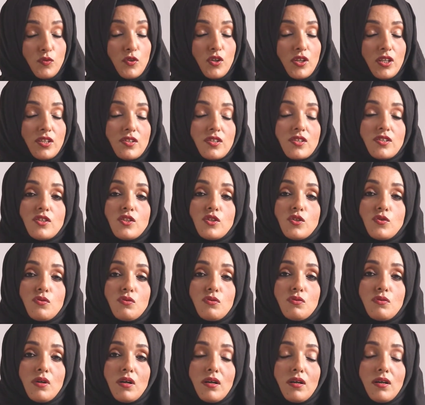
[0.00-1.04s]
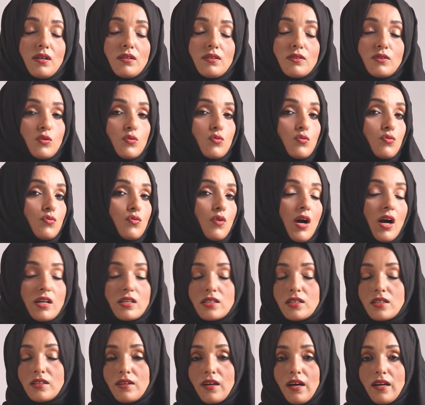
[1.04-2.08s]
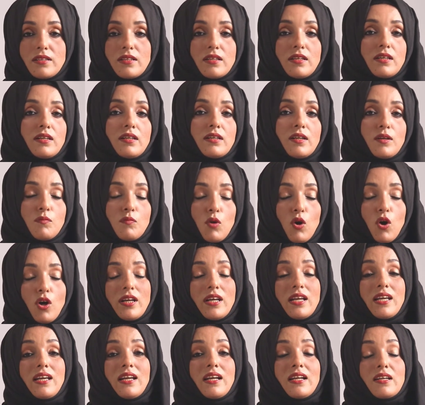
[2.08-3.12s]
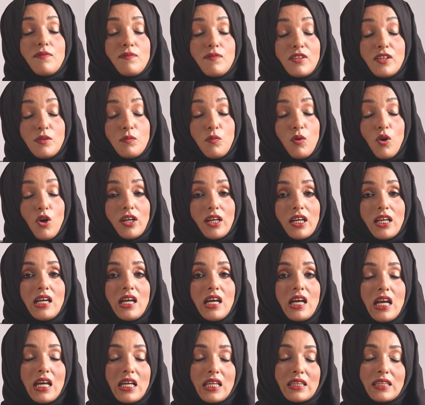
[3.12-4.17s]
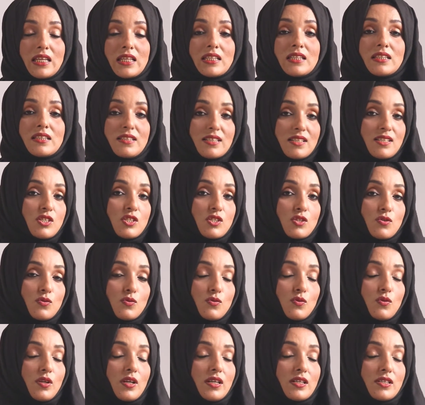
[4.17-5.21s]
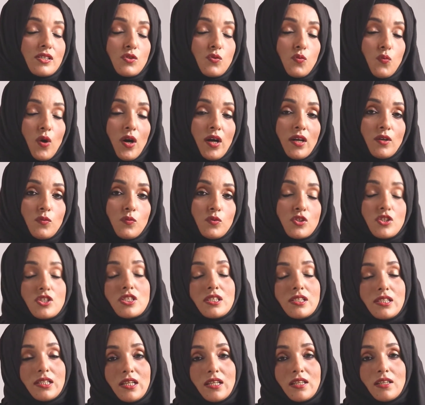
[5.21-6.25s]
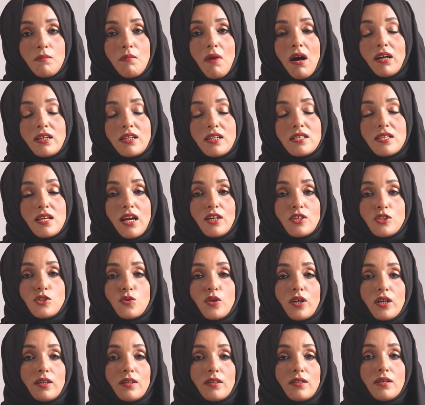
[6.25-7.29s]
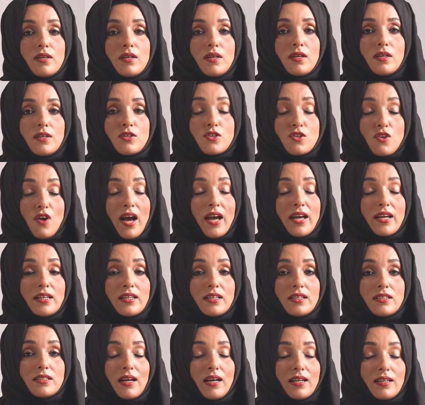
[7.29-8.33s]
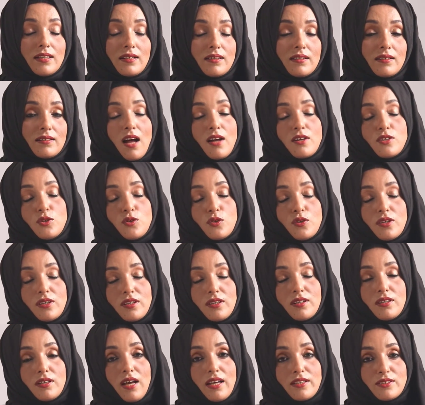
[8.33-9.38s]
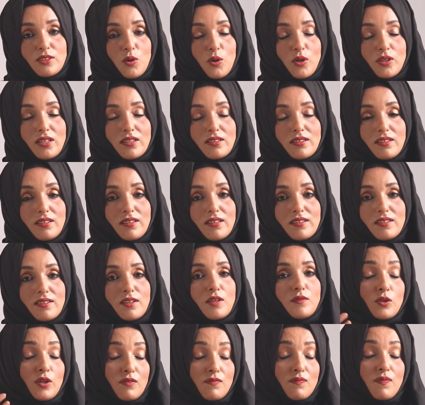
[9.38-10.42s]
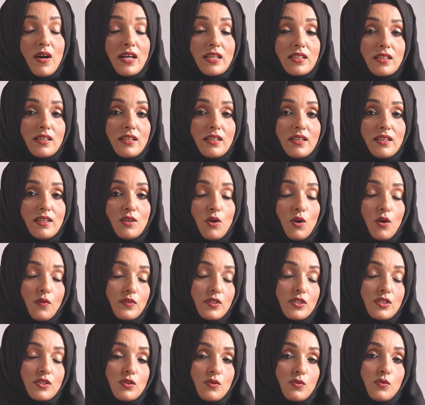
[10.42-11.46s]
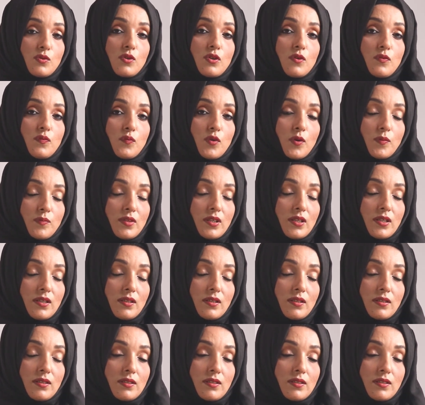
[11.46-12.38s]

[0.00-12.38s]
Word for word: if you're interested to earn through article writing and blogging and affiliate blogging, then this tool is the one which is leading the market and you can try it and start your career as a content creator. You can find the link of this tool from the